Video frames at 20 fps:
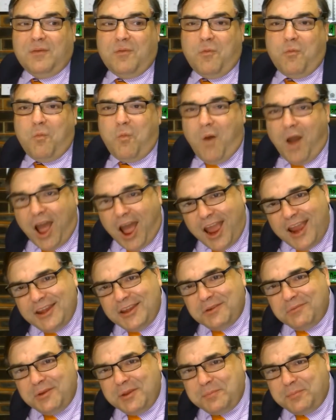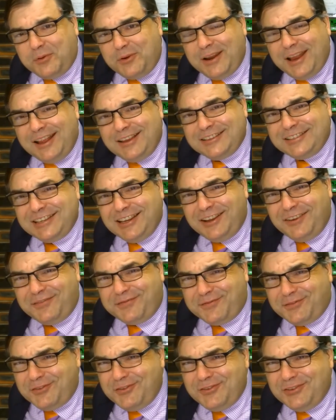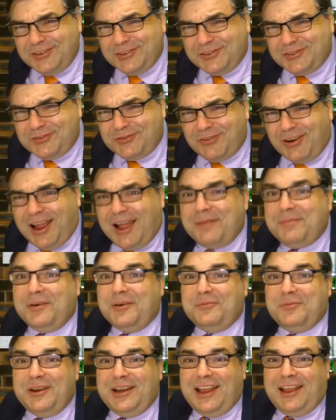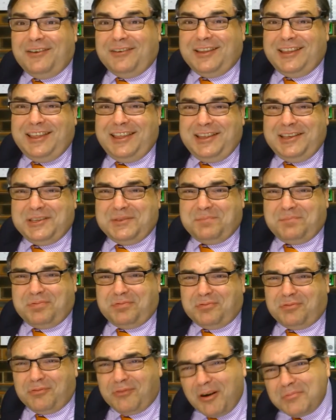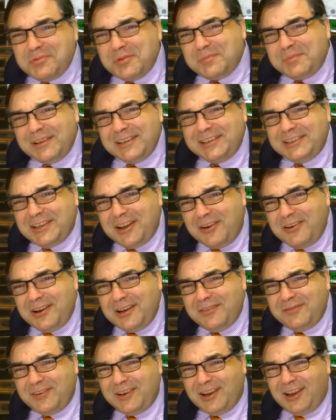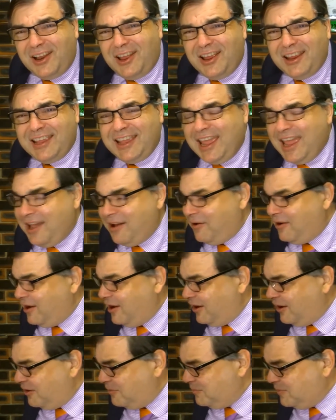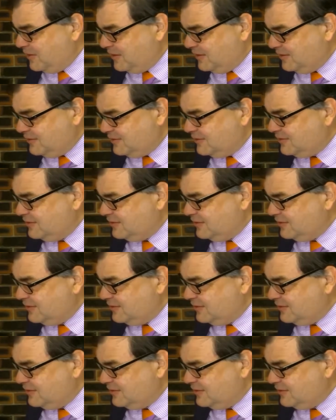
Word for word: Why do we put ourselves through this drama when our kids probably don't even like our hobbies?